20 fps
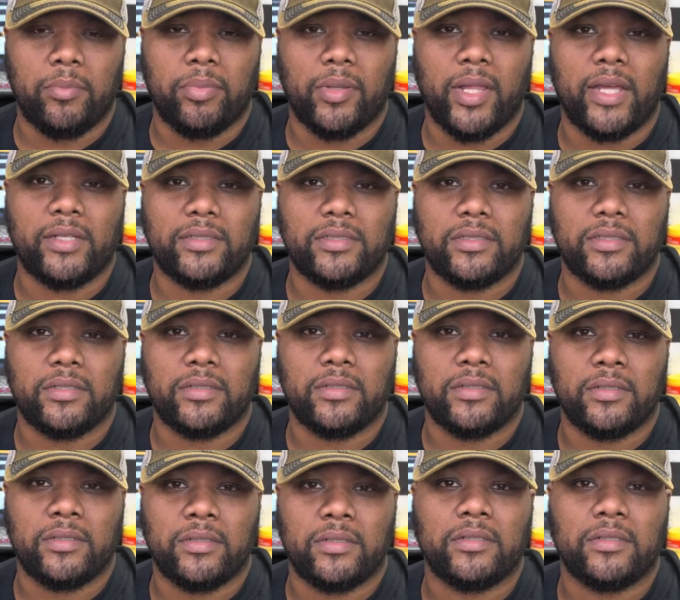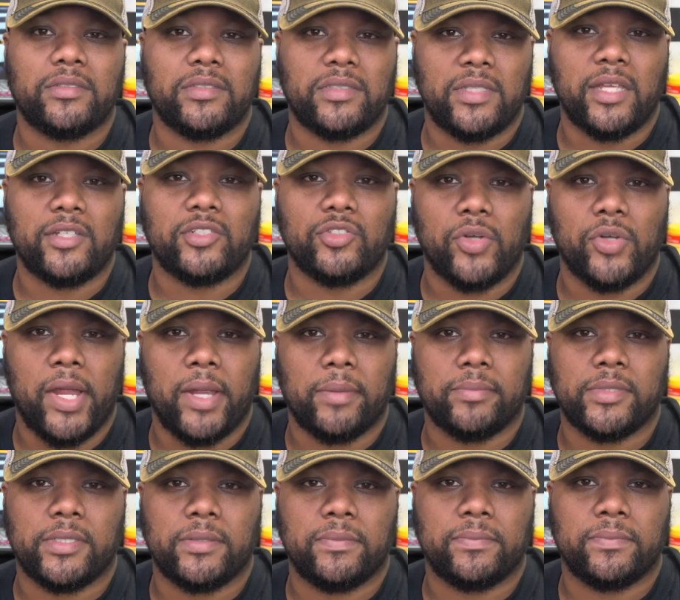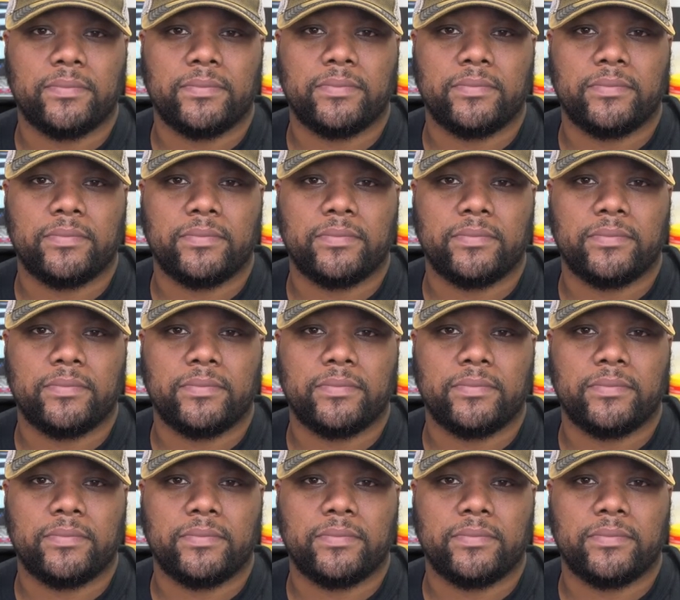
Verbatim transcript: blessed. Stay strapped.